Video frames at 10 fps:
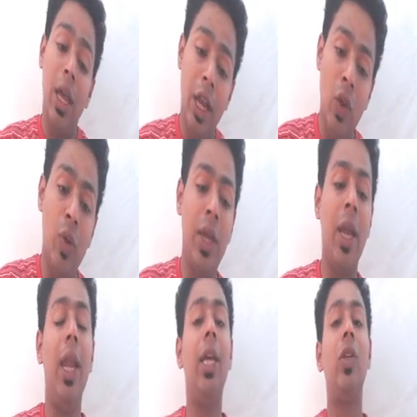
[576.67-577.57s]
In
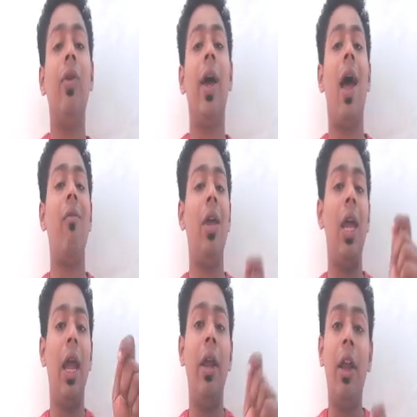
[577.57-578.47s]
union list, we are
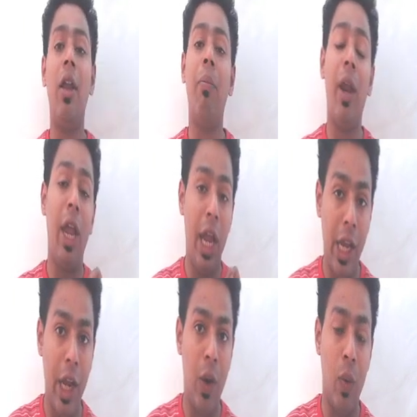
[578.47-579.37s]
having entry number
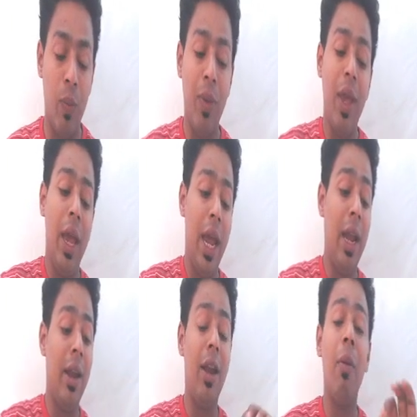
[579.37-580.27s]
82.
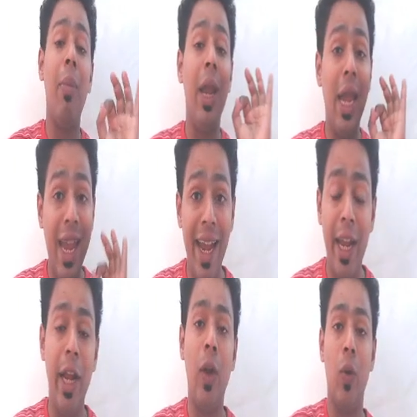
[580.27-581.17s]
Entry number
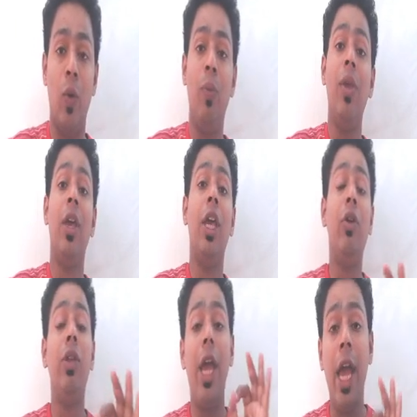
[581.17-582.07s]
82
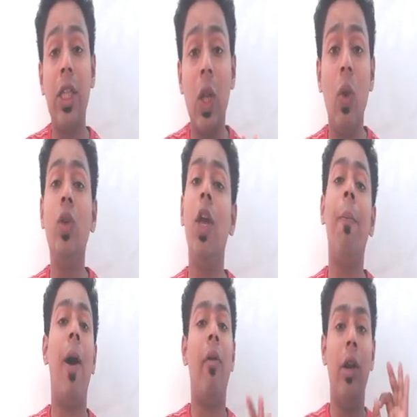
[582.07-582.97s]
gives
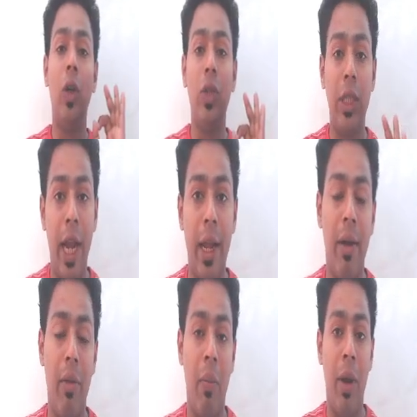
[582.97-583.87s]
exclusive power to state
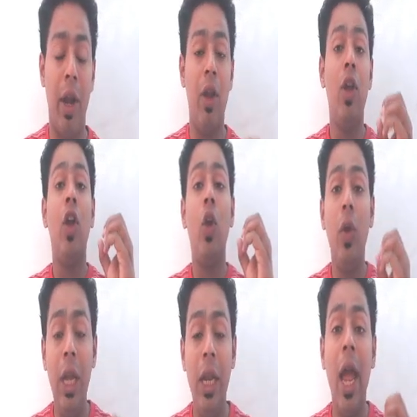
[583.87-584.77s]
government
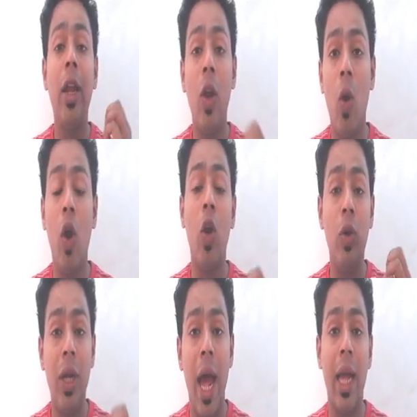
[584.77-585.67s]
to enact law
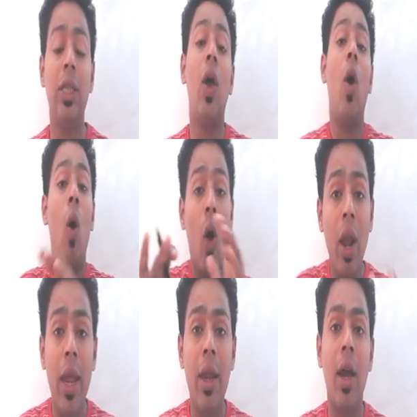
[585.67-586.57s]
to tax
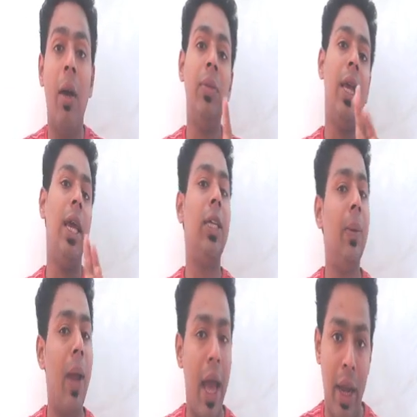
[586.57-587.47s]
all incomes
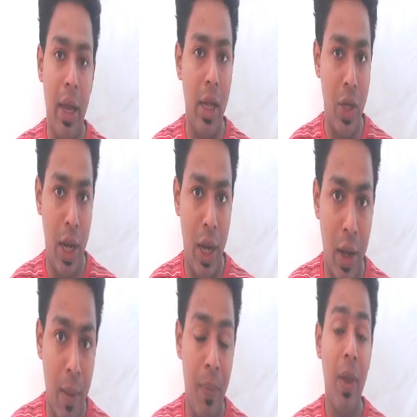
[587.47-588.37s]
except agriculture
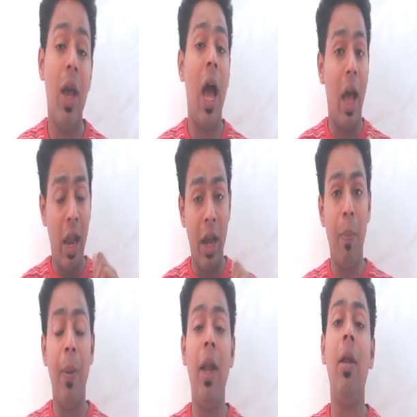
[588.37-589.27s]
income. I will
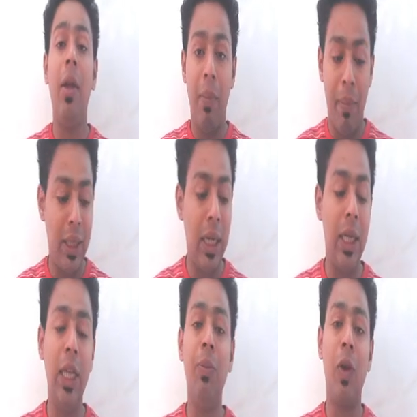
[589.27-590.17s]
repeat my
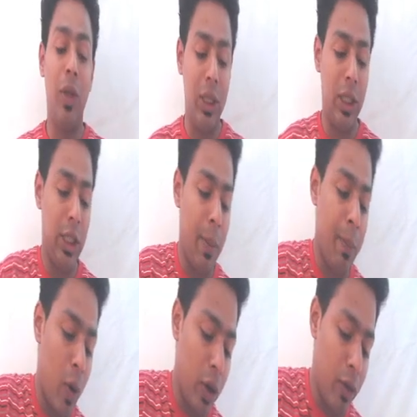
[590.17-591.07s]
sentence because this is
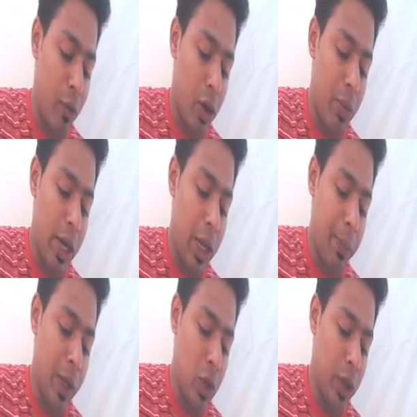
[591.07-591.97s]
important for
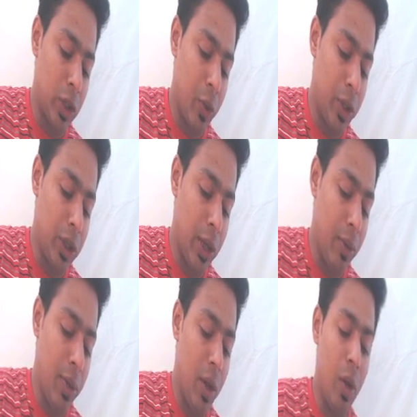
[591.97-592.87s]
multiple choice
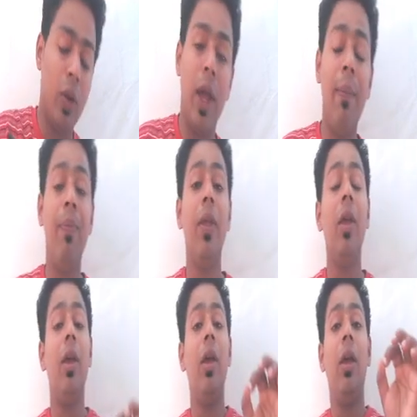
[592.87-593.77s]
question. Okay.
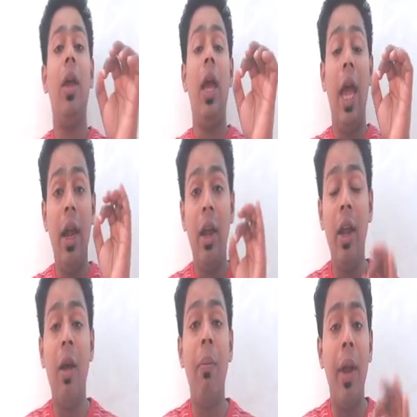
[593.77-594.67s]

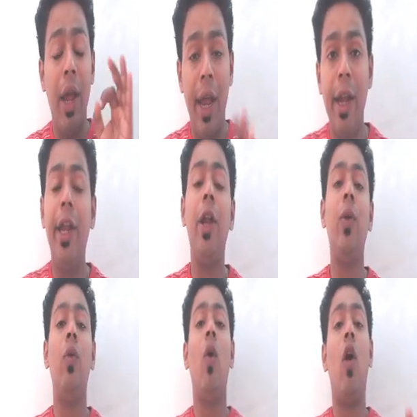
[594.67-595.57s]
Entry number
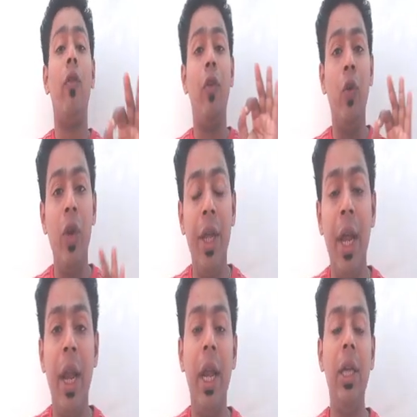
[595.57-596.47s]
82 of
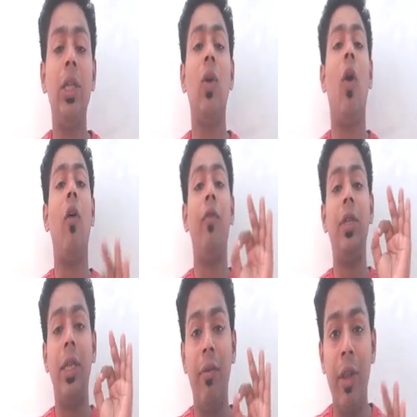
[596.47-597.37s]
union list of
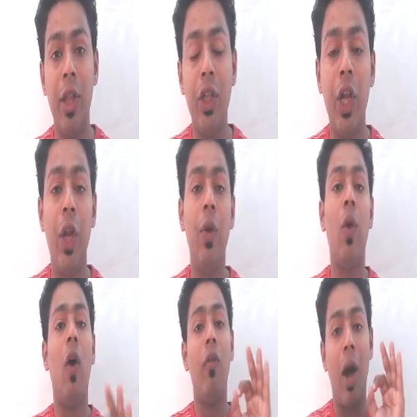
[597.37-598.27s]
7th
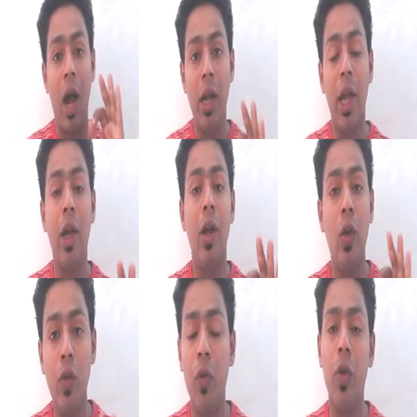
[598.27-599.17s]
schedule of article
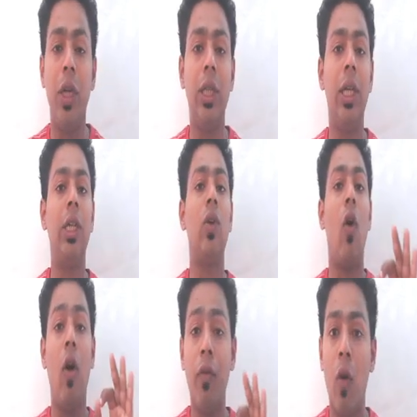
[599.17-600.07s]
246
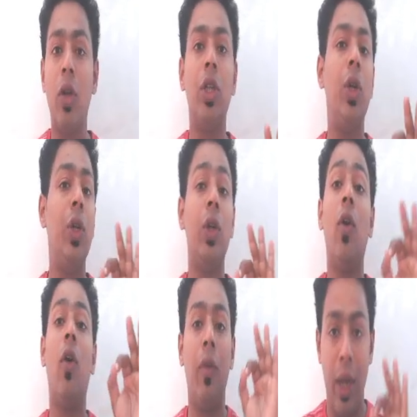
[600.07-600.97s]
of
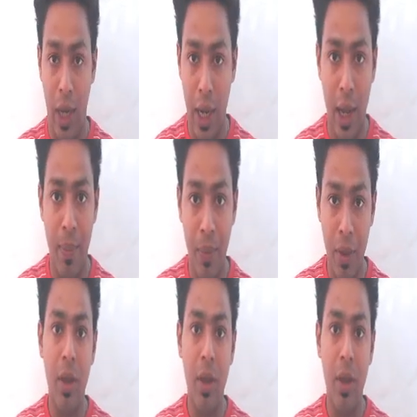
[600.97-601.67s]
Constitution of India.